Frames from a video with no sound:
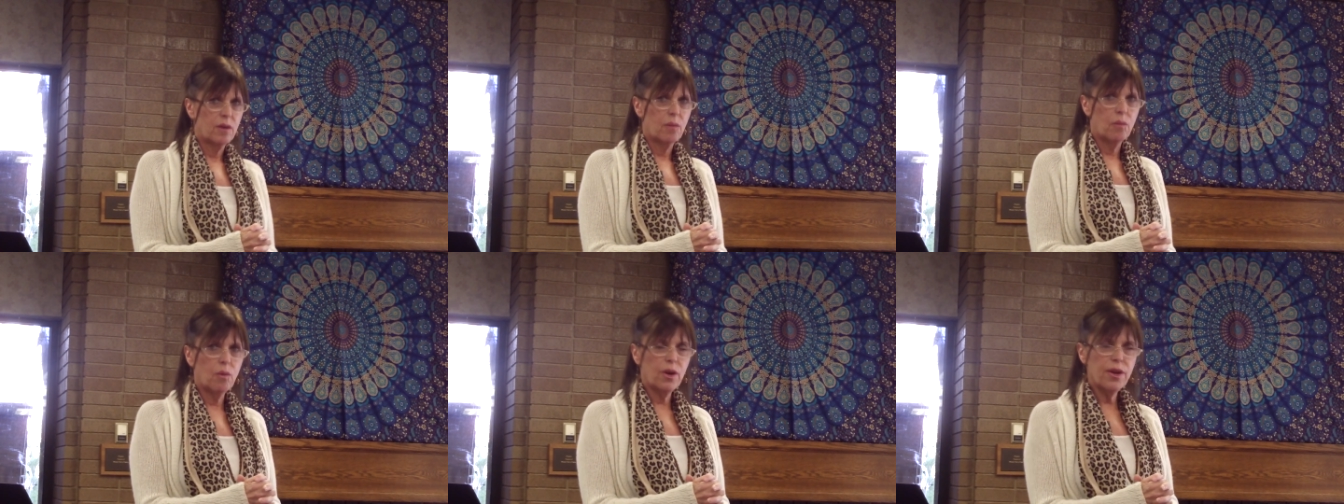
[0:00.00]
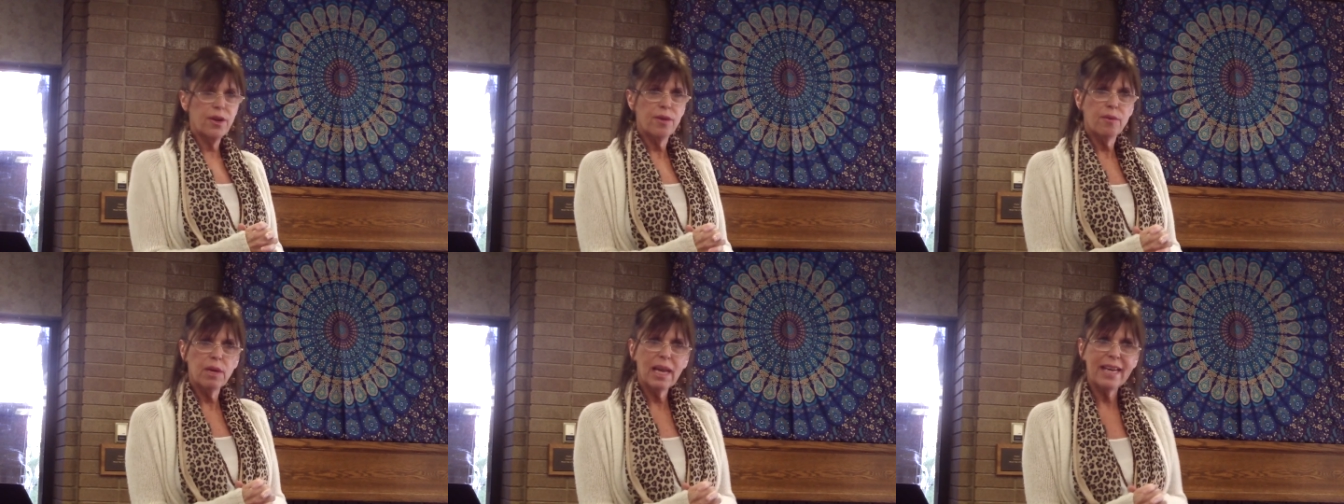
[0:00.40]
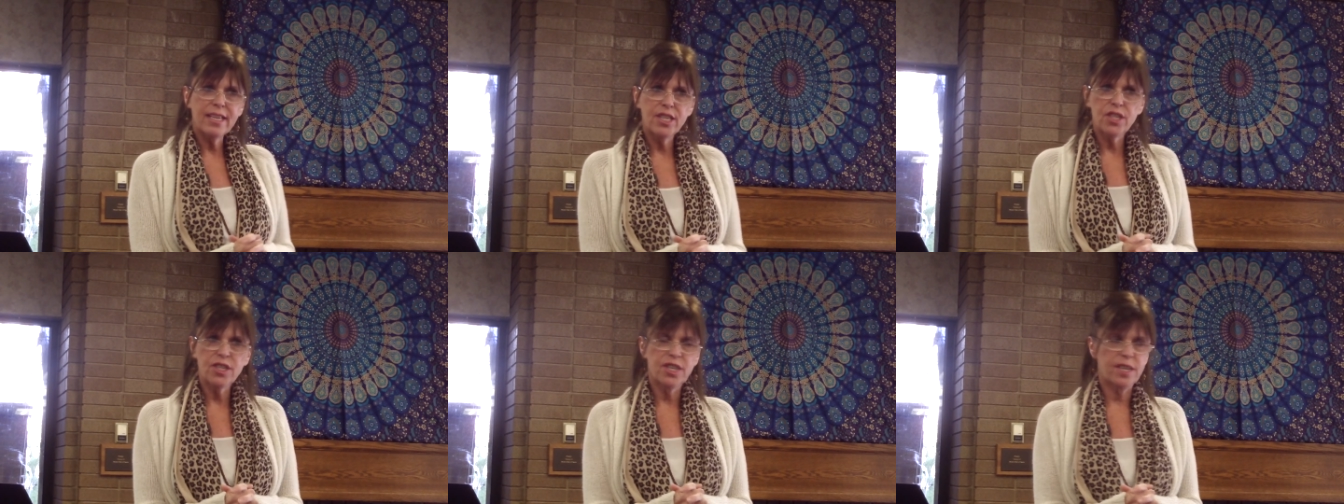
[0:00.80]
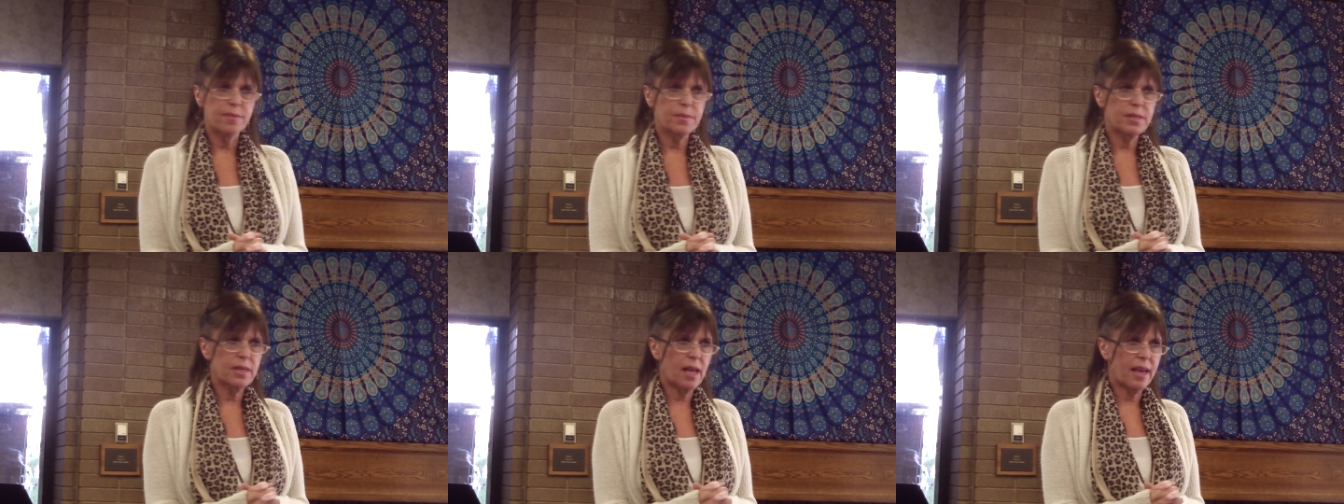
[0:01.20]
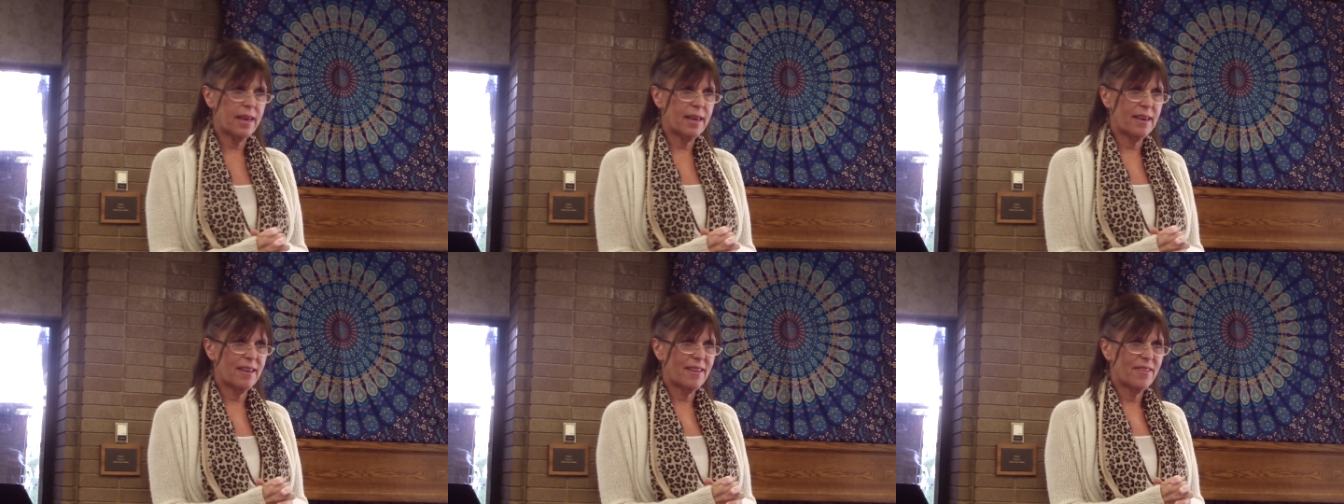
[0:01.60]
What are your relationships
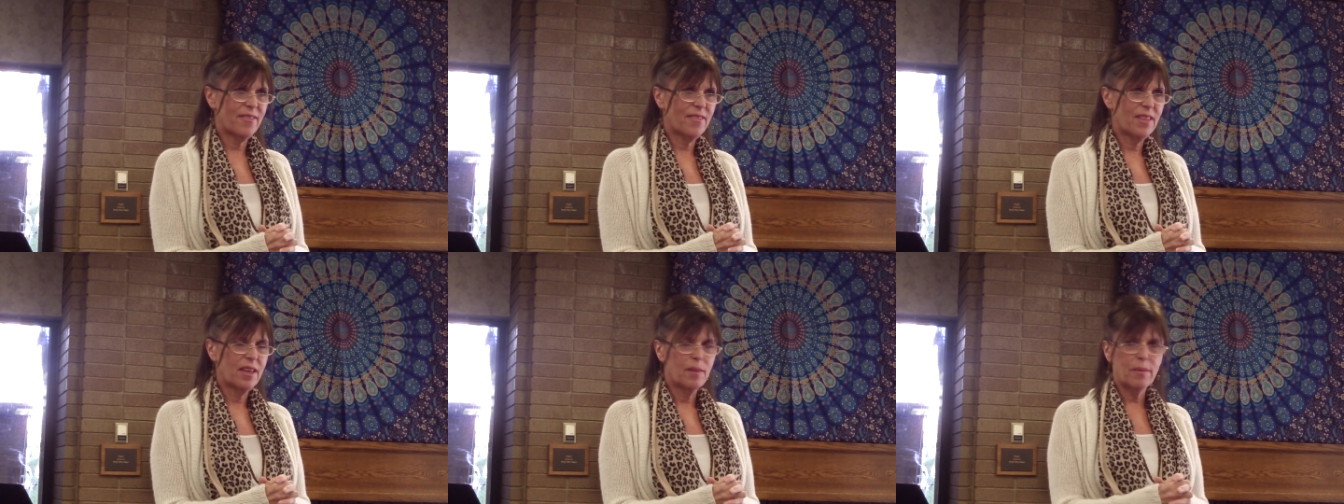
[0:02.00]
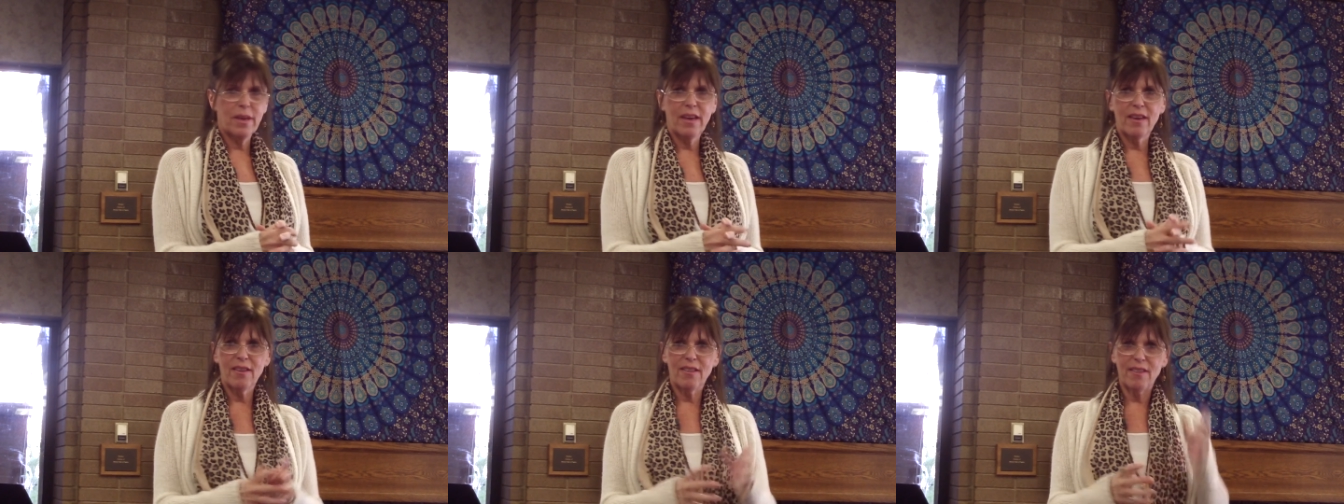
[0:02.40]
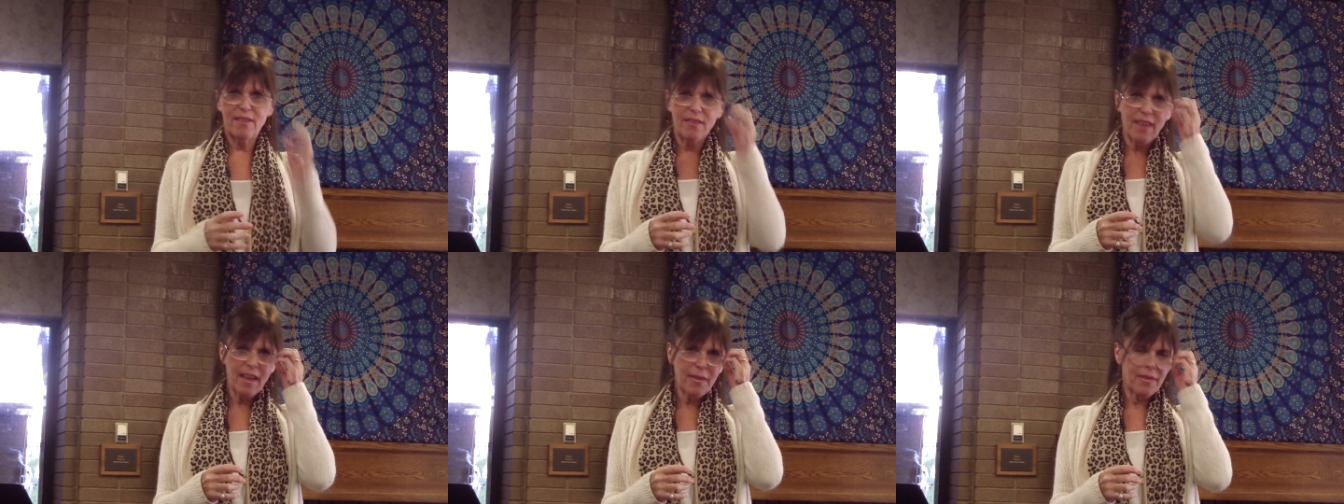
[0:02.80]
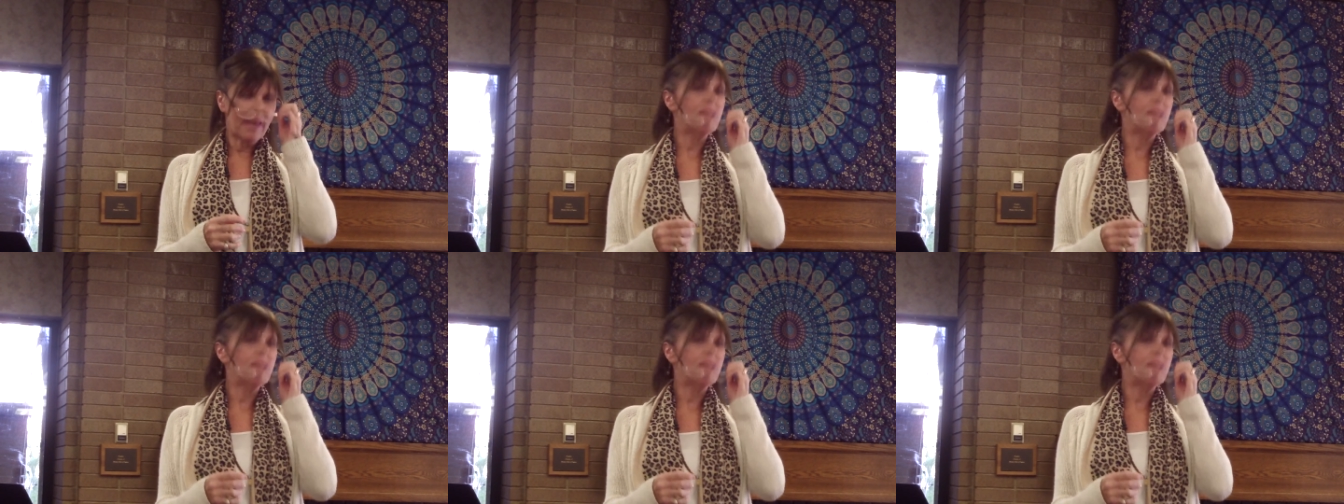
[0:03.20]
like? Because it said